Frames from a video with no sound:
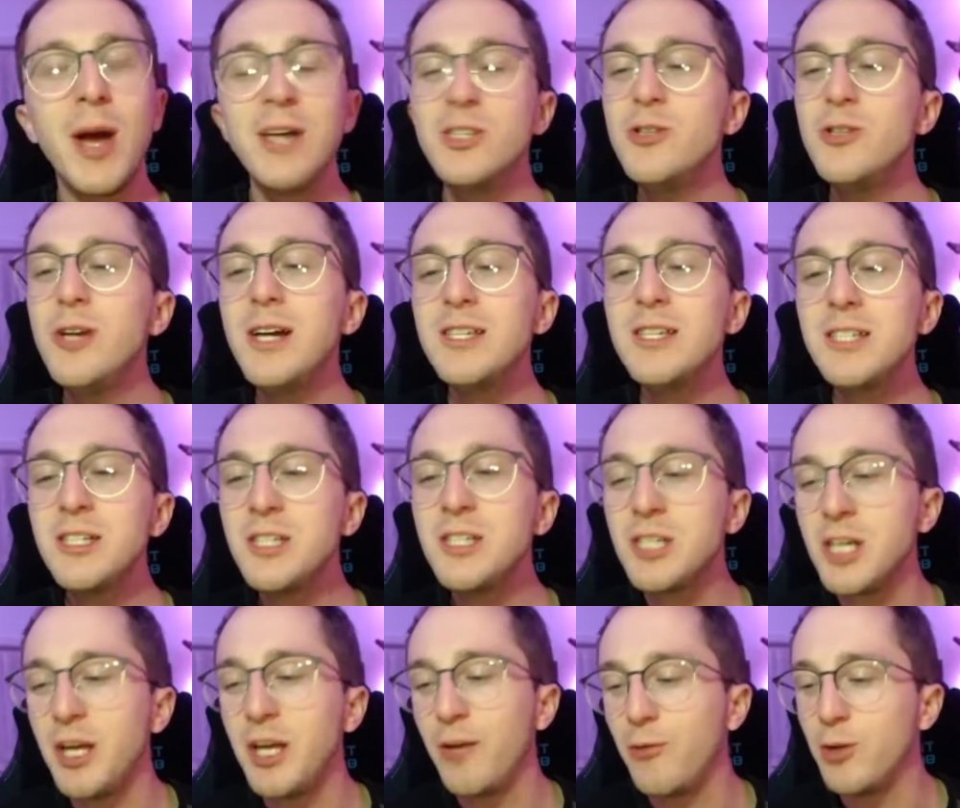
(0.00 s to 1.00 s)
guys can
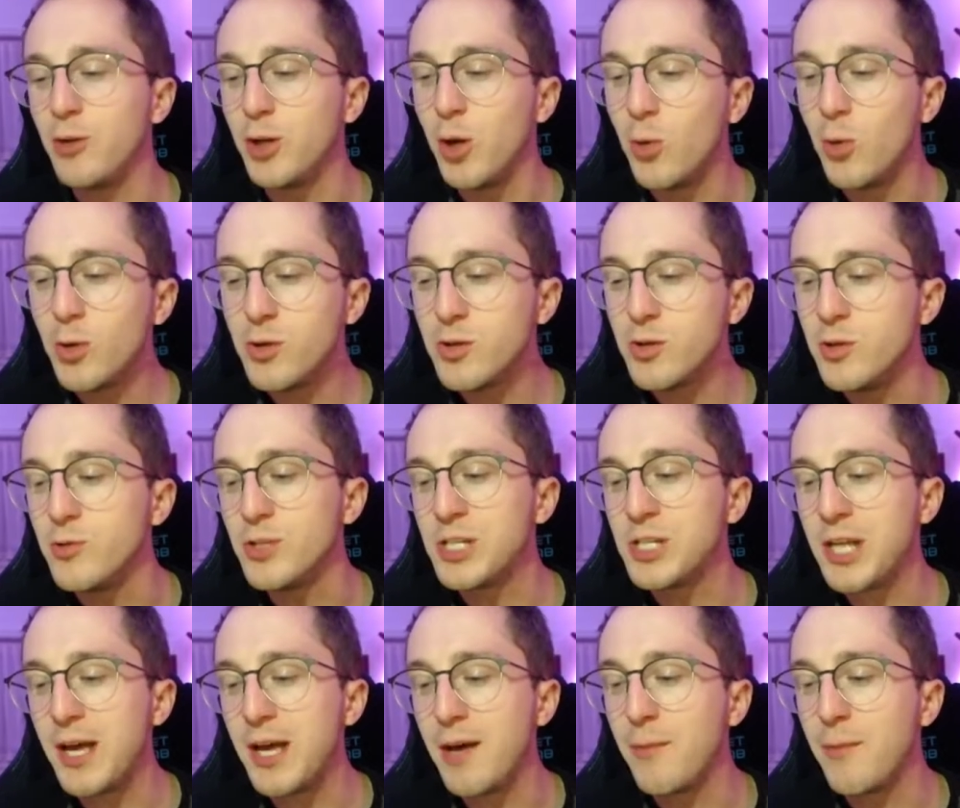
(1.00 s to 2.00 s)
see, if you go into the news
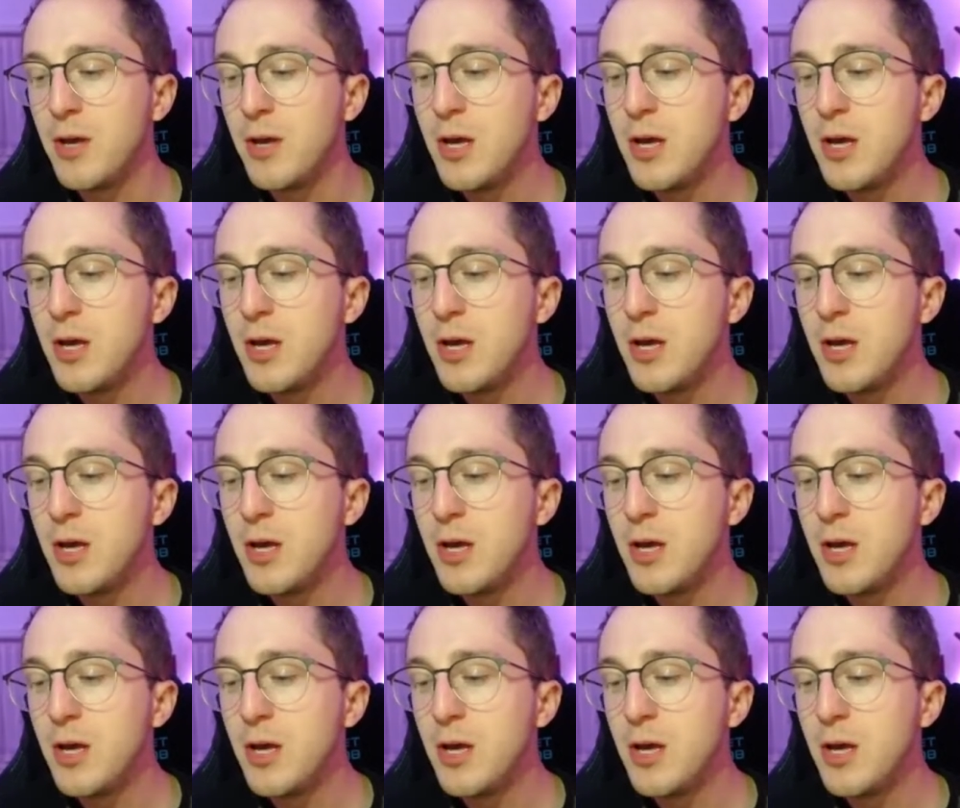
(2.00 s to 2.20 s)
tab,